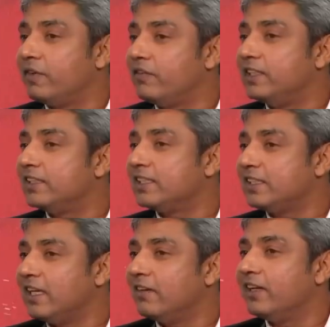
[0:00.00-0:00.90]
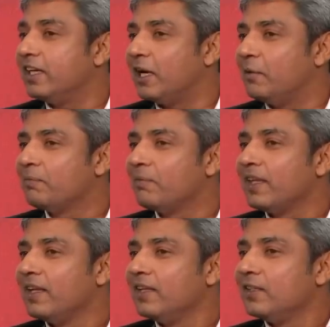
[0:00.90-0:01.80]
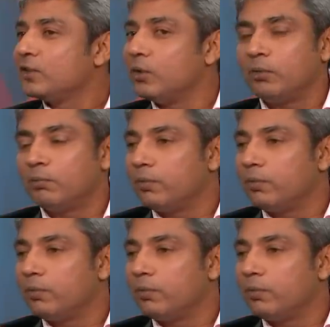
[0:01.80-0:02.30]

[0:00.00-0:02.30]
fifty, sixty every time. So,